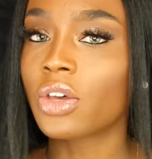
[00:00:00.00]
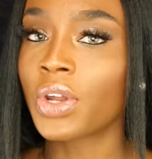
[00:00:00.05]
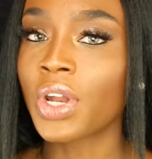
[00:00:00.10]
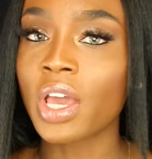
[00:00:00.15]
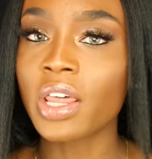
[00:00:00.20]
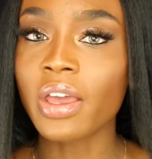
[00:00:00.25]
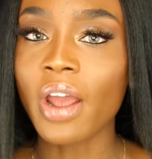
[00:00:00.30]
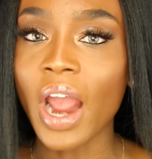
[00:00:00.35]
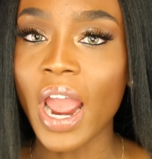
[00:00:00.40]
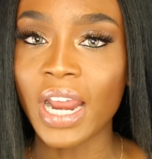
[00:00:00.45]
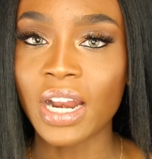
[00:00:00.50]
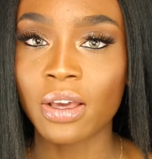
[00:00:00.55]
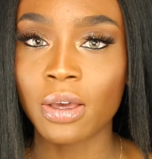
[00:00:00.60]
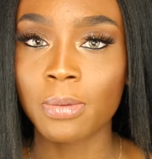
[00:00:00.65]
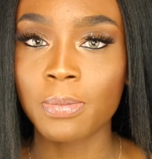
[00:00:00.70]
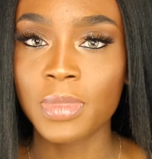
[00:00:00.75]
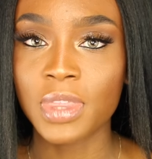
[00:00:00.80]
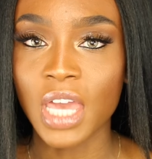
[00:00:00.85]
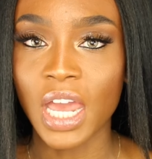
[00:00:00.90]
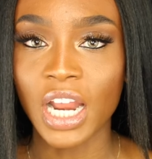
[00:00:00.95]
so another
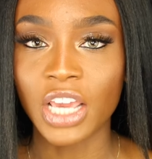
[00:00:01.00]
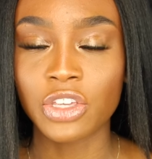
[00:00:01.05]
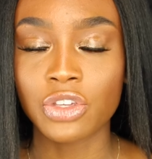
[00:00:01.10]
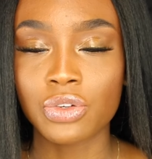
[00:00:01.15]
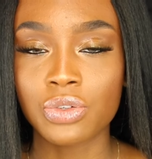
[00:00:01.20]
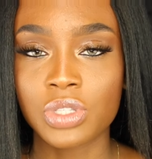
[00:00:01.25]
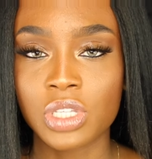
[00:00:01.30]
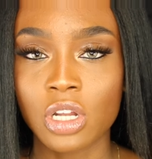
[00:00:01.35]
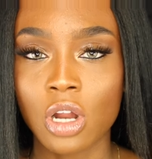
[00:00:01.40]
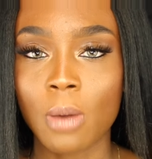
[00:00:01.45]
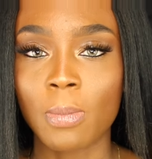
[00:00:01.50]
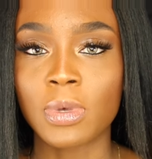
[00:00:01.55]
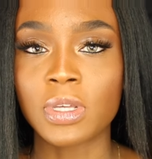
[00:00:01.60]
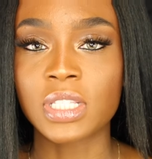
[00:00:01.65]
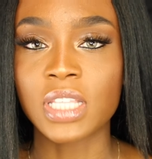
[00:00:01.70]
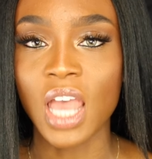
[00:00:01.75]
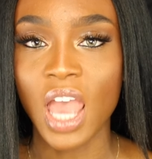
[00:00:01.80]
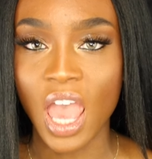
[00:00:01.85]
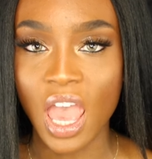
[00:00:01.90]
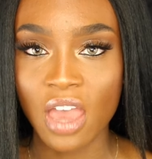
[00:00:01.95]
item that I use in
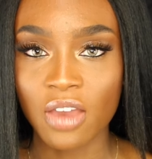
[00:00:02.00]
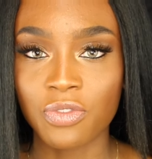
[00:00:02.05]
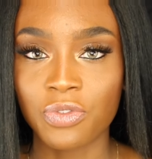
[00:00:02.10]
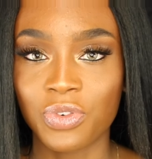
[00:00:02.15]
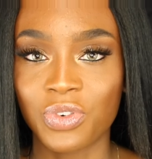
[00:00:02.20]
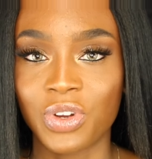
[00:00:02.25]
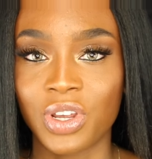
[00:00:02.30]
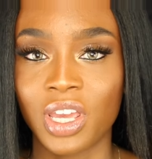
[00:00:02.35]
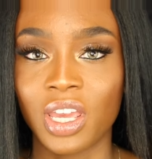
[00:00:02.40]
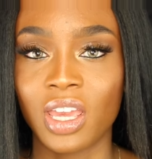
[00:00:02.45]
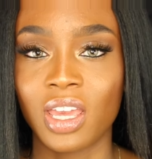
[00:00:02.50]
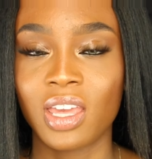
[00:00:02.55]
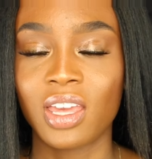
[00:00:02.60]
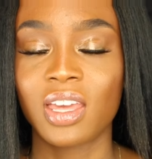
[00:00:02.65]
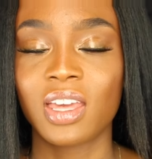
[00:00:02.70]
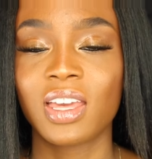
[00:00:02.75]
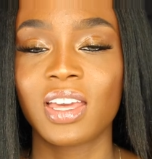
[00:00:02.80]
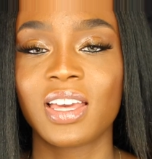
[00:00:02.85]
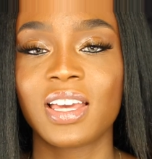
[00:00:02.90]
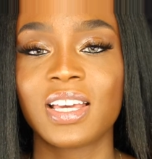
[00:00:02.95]
almost every
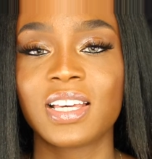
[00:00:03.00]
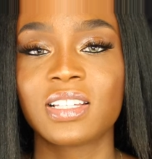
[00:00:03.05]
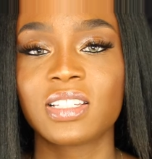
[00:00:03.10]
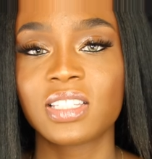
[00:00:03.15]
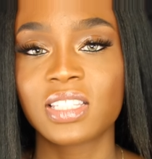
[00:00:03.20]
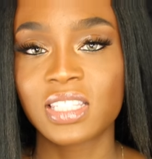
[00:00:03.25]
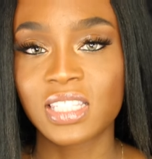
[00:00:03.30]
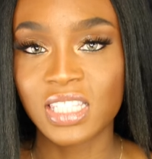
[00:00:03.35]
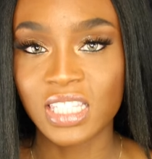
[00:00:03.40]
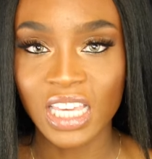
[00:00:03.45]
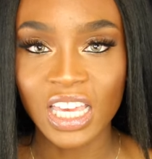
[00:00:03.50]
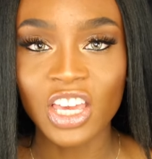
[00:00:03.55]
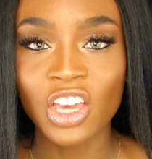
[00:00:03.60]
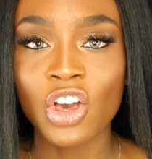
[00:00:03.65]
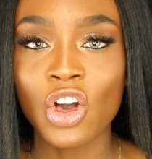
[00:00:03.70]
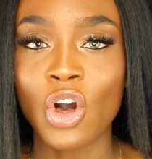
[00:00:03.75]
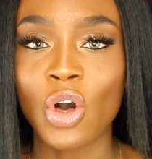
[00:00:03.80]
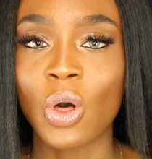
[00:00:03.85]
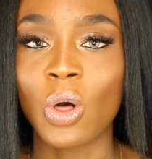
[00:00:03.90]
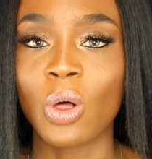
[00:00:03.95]

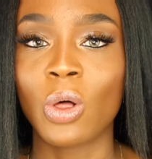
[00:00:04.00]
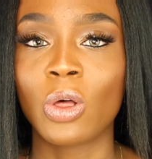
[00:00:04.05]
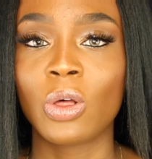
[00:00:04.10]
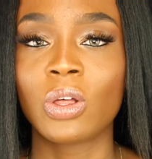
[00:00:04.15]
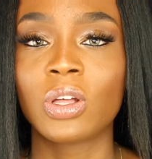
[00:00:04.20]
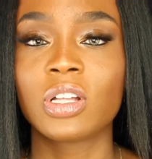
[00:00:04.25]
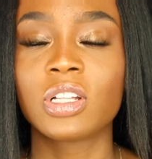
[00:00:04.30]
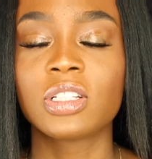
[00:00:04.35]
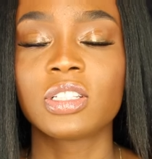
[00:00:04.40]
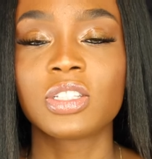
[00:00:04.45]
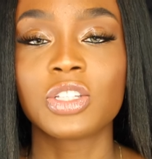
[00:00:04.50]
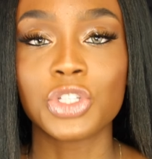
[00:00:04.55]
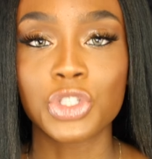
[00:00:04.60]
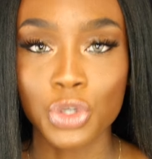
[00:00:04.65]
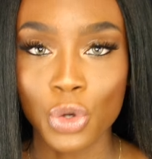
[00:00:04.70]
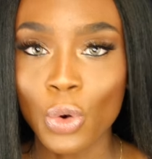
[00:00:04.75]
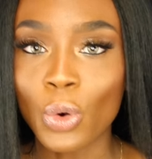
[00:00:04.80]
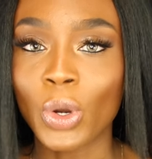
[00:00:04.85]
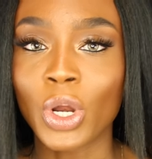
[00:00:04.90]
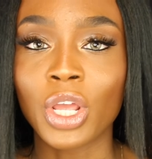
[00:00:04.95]
single
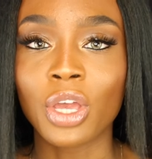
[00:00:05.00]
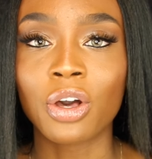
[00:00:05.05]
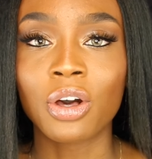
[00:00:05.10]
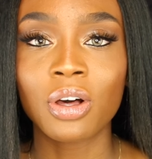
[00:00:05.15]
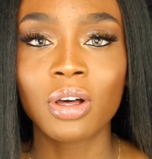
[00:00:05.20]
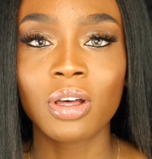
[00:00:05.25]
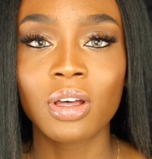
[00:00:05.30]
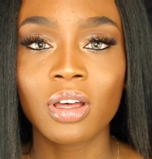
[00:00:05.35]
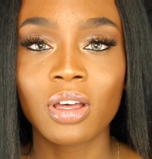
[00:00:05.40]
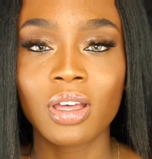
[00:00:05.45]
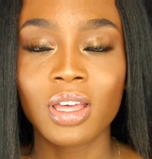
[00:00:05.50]
tutorial